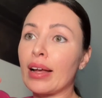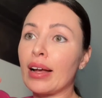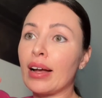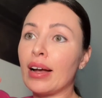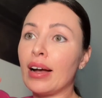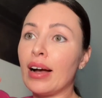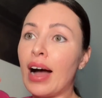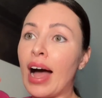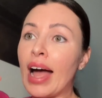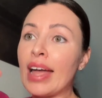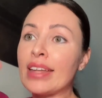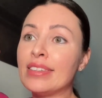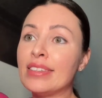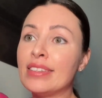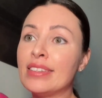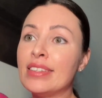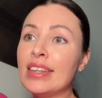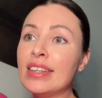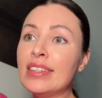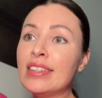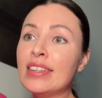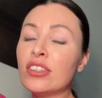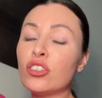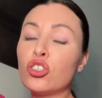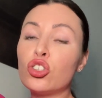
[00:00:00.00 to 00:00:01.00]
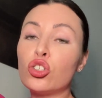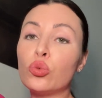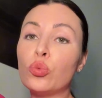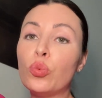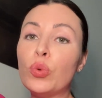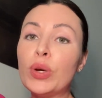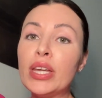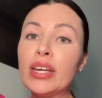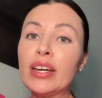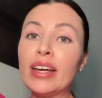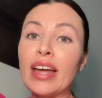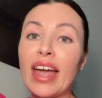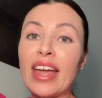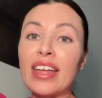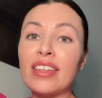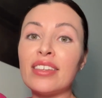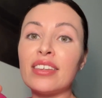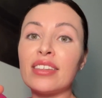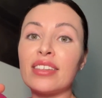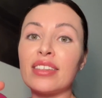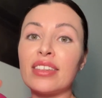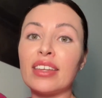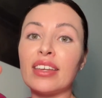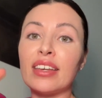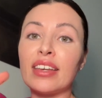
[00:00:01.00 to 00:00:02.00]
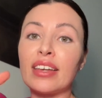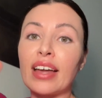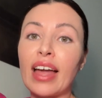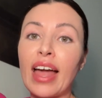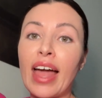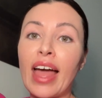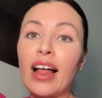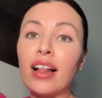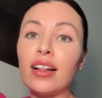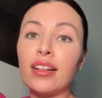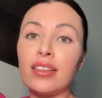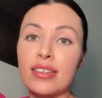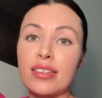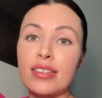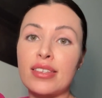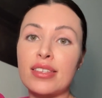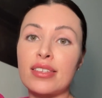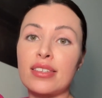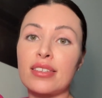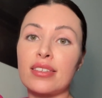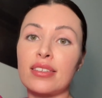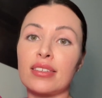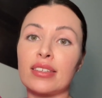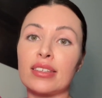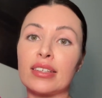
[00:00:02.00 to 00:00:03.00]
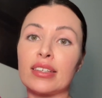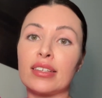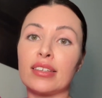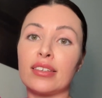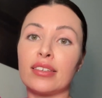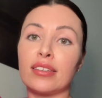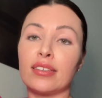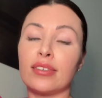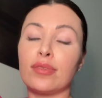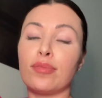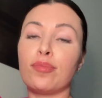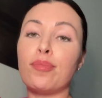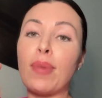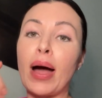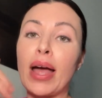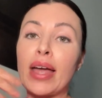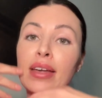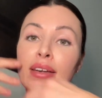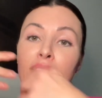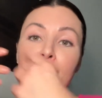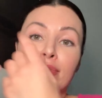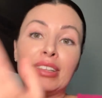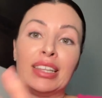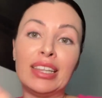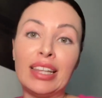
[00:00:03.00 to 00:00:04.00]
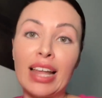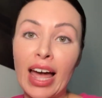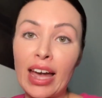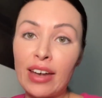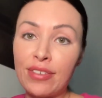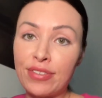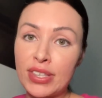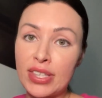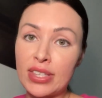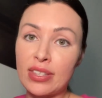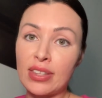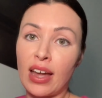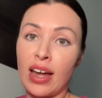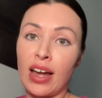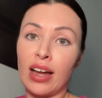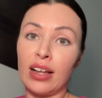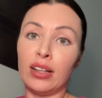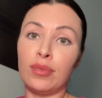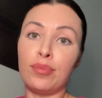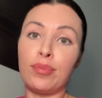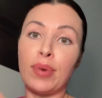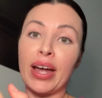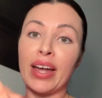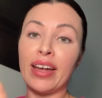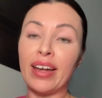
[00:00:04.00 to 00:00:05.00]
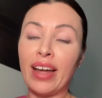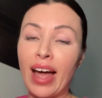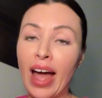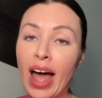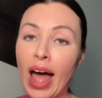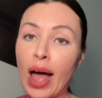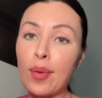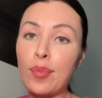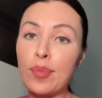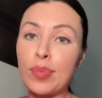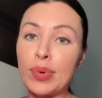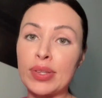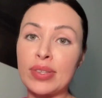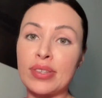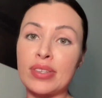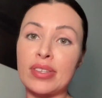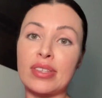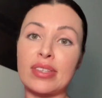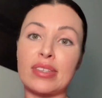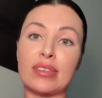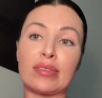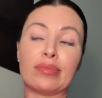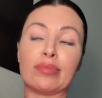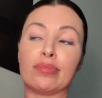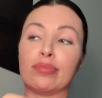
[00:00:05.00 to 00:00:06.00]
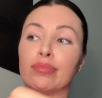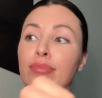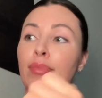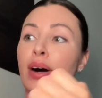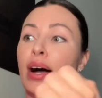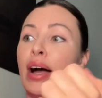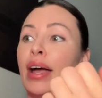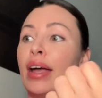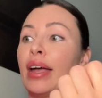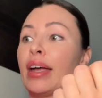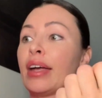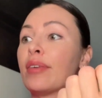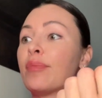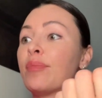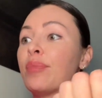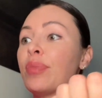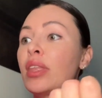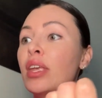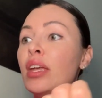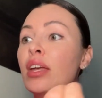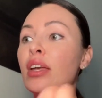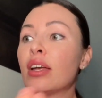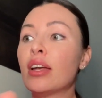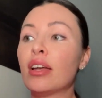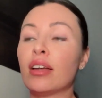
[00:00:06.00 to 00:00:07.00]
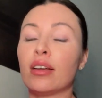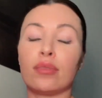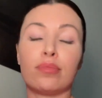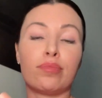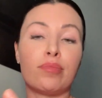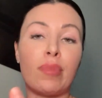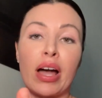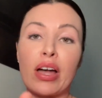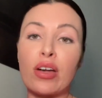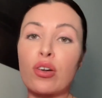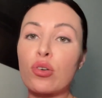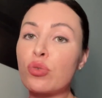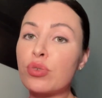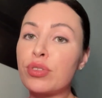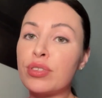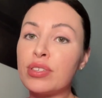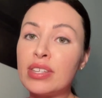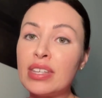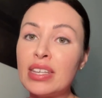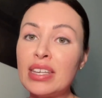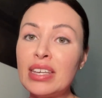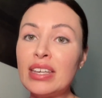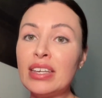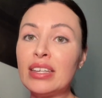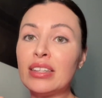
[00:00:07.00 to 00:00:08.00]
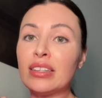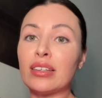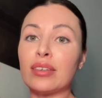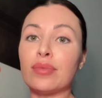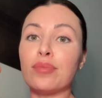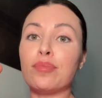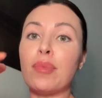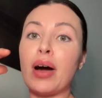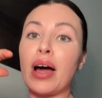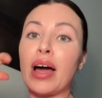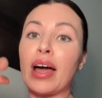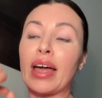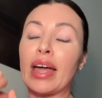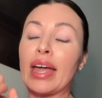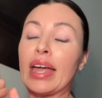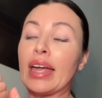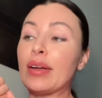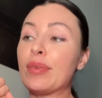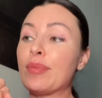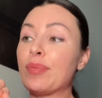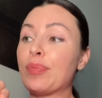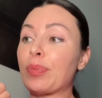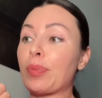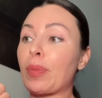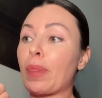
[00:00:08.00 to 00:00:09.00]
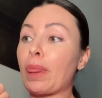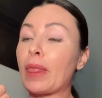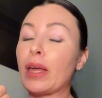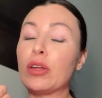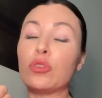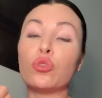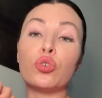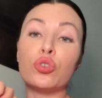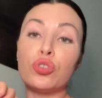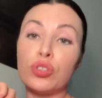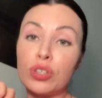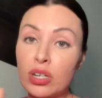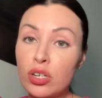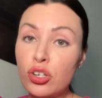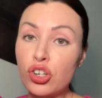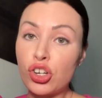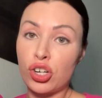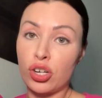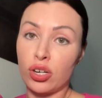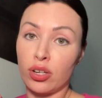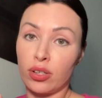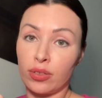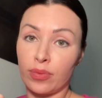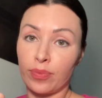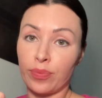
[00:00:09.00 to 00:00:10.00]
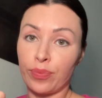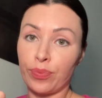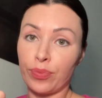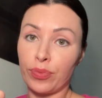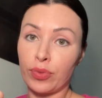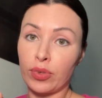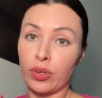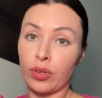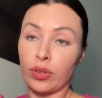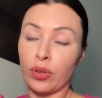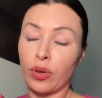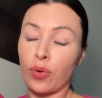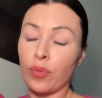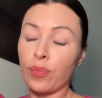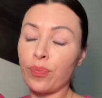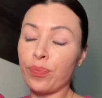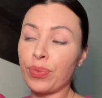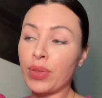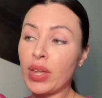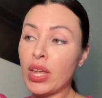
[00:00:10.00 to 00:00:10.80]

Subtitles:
I didn't tweak anything else. My lifestyle, my habits, my routine, my nutrition, you know.